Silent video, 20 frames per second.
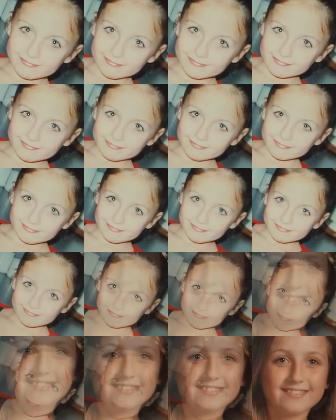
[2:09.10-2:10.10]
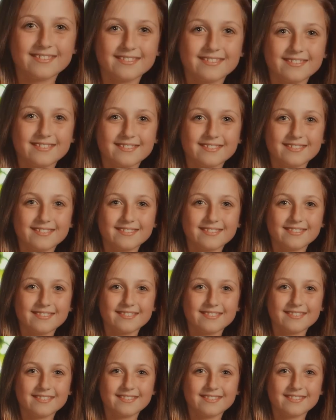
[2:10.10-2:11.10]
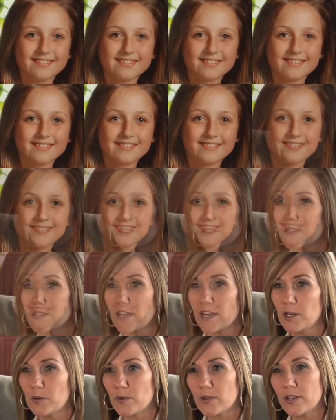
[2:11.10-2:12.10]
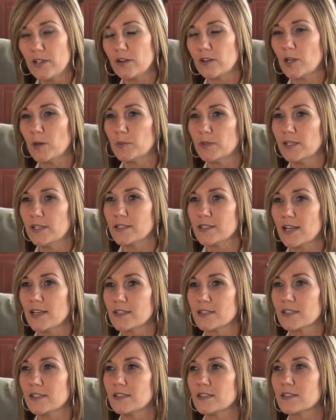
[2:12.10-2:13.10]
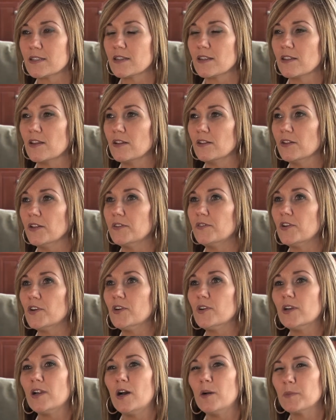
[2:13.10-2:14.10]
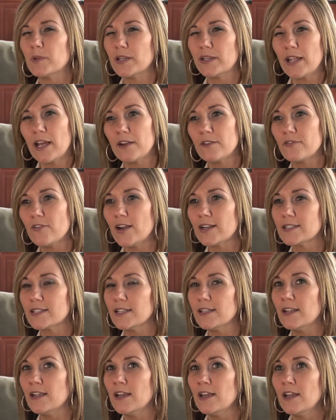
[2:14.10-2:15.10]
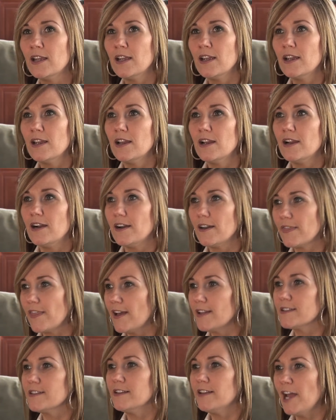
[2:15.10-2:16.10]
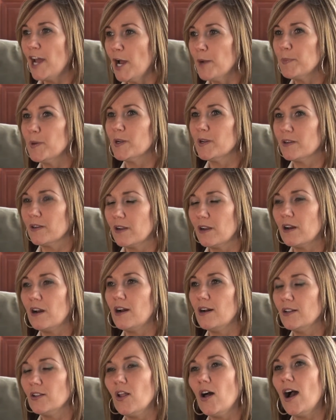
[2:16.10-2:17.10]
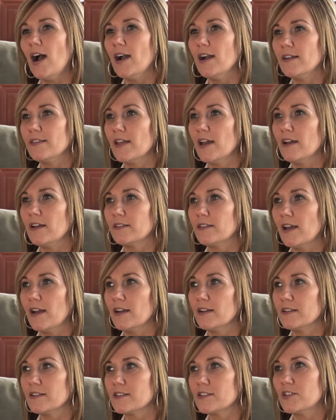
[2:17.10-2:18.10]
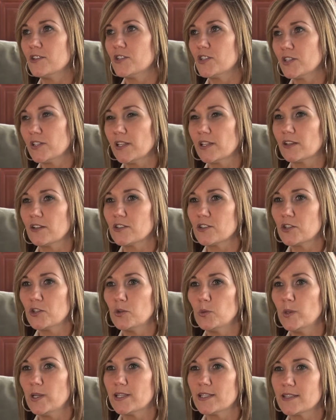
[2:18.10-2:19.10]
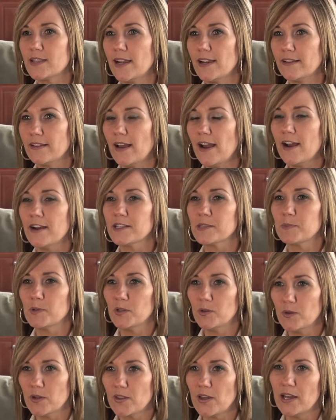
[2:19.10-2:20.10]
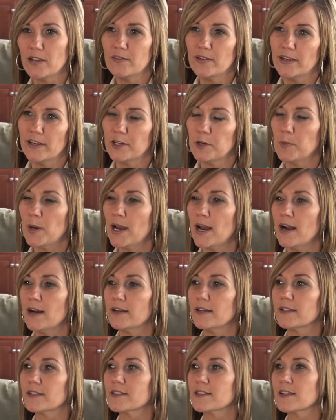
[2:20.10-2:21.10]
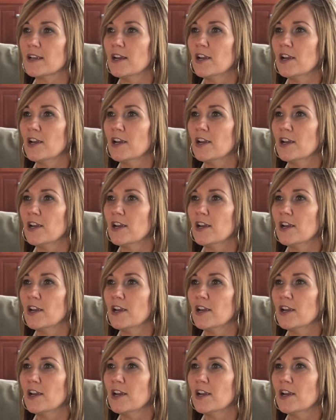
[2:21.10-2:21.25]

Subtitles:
and that's called cholangitis, where the site where they hook up the intestines to the liver can get infected. That did happen a lot, and that is usually like a 2-week stay in the hospital with IV antibiotics.